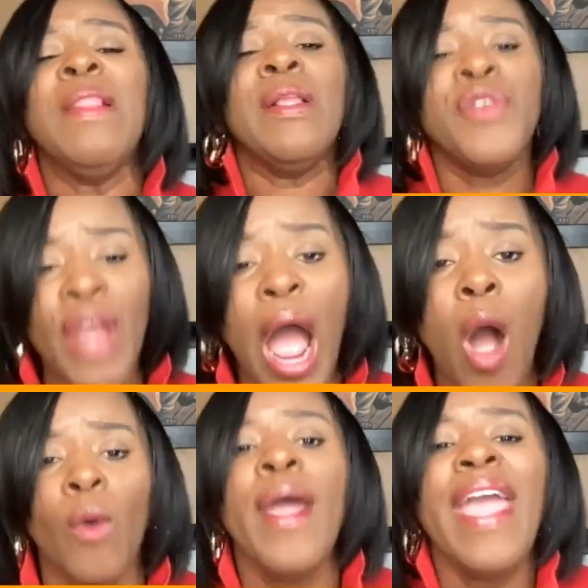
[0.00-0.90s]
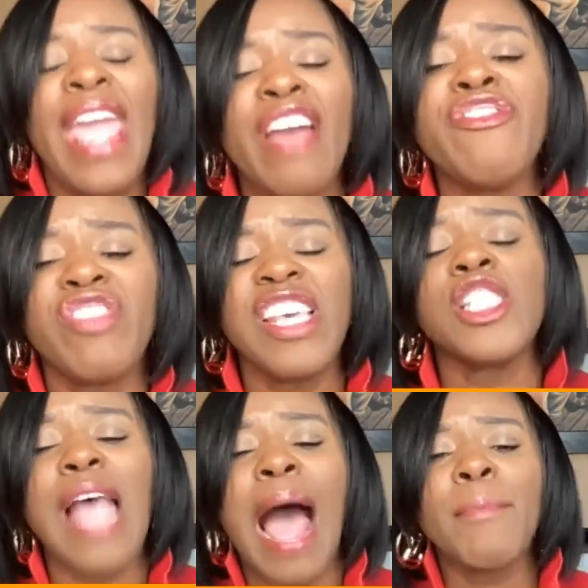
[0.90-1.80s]
No, if
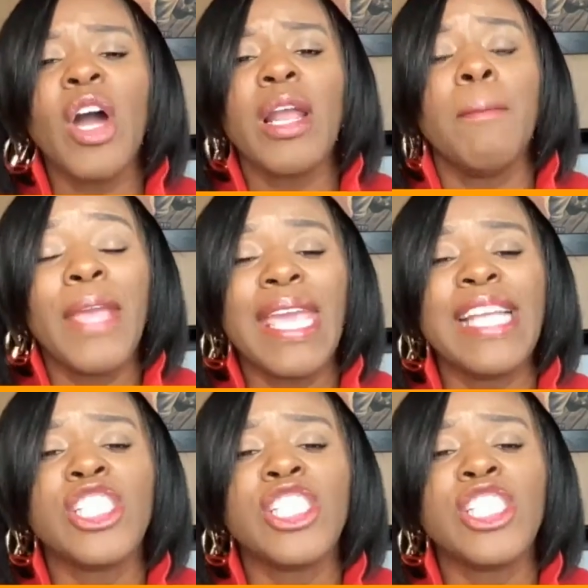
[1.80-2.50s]
this, I'm going to begin